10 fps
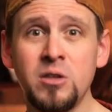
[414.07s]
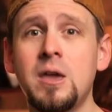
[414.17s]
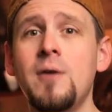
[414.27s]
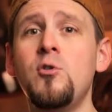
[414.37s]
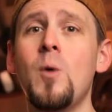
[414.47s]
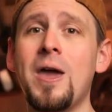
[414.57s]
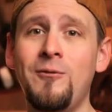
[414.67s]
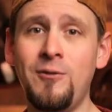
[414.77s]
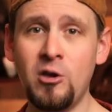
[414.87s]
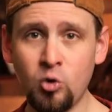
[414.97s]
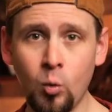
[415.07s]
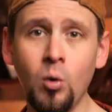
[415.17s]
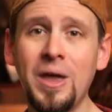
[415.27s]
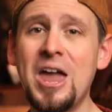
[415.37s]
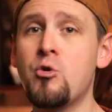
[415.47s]
to give you a
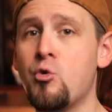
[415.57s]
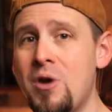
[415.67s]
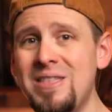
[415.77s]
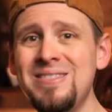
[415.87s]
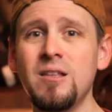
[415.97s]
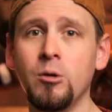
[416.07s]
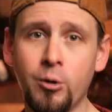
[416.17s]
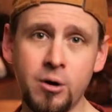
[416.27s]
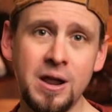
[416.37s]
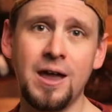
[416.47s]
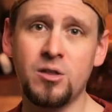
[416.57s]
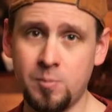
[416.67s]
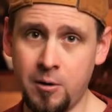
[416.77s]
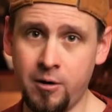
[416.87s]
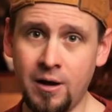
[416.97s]
visual and written learning
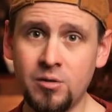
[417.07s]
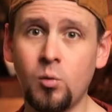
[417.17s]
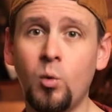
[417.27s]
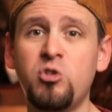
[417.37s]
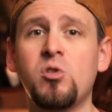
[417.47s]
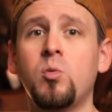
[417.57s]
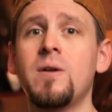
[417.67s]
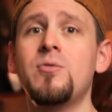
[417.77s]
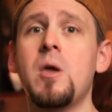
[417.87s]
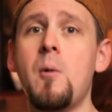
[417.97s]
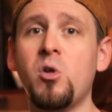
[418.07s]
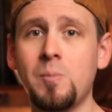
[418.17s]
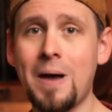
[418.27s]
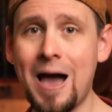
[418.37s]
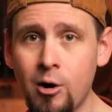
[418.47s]
experience, which is one of the most
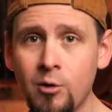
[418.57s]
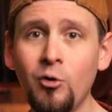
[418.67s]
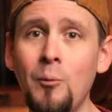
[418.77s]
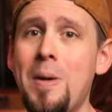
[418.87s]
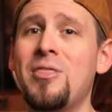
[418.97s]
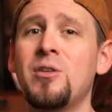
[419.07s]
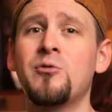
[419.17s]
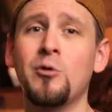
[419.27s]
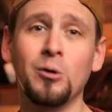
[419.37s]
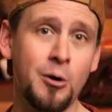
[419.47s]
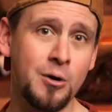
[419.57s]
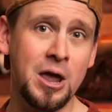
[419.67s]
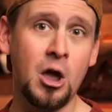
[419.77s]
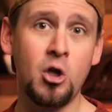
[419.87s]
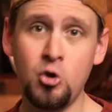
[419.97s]
powerful methods for
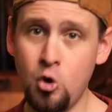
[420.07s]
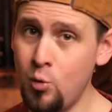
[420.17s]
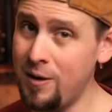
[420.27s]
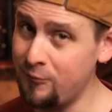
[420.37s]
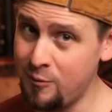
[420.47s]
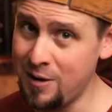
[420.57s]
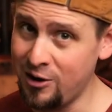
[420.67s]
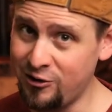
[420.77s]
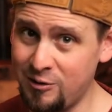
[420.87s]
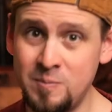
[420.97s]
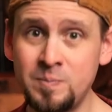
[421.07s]
learning new information.